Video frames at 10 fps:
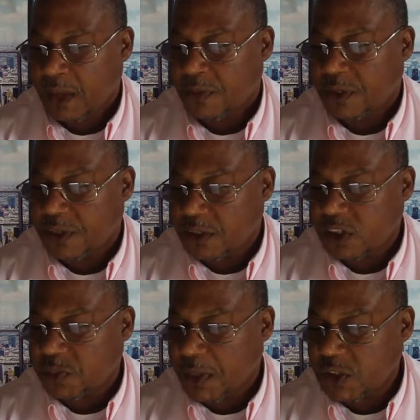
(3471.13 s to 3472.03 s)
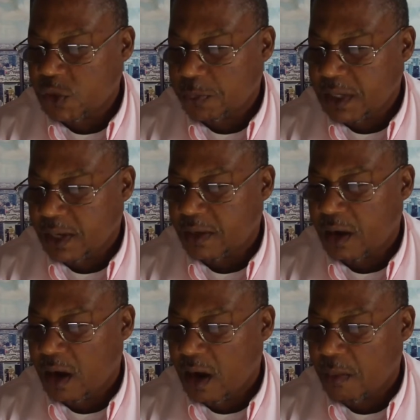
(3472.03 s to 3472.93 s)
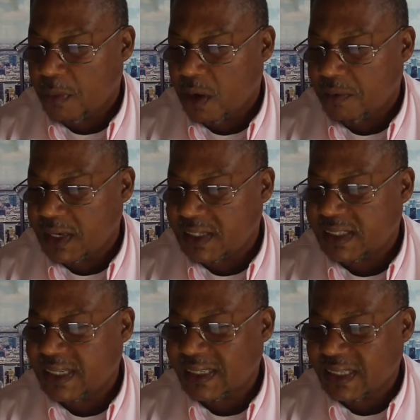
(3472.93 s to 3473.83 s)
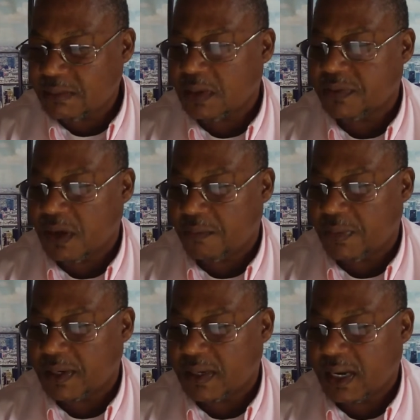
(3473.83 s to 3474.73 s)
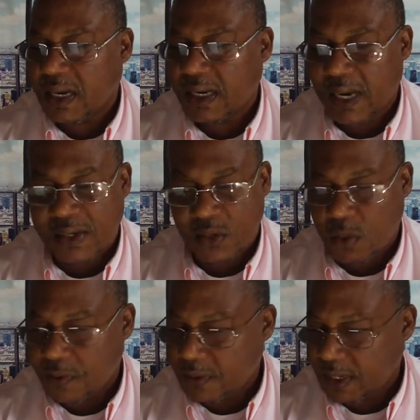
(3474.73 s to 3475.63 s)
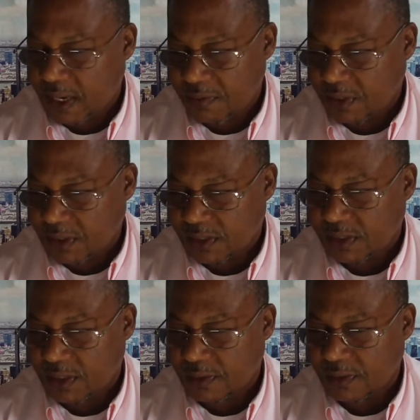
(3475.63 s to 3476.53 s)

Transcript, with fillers: The church is meant to be an arm of a system of government like no other that ever existed.